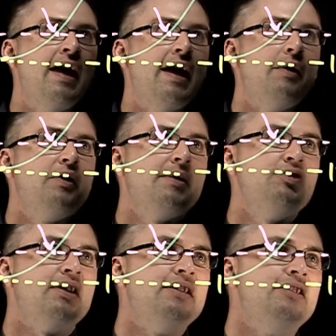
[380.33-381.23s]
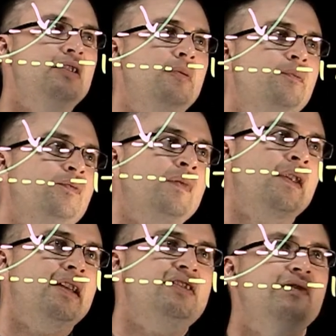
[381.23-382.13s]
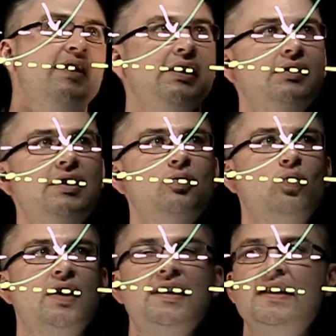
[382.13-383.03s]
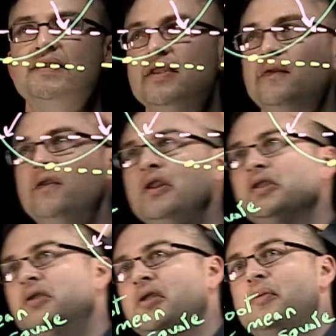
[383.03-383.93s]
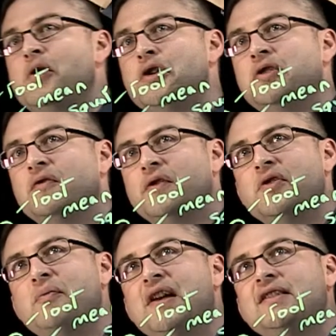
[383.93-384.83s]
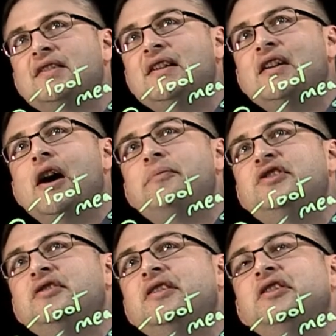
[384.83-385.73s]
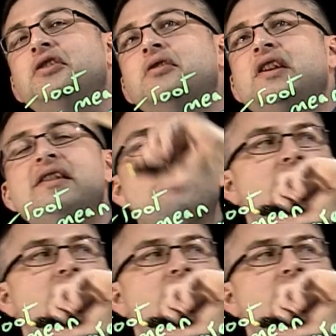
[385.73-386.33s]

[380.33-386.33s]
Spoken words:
And what I'm trying to do is figure out what is the vertical component from the baseline up to the degree that we're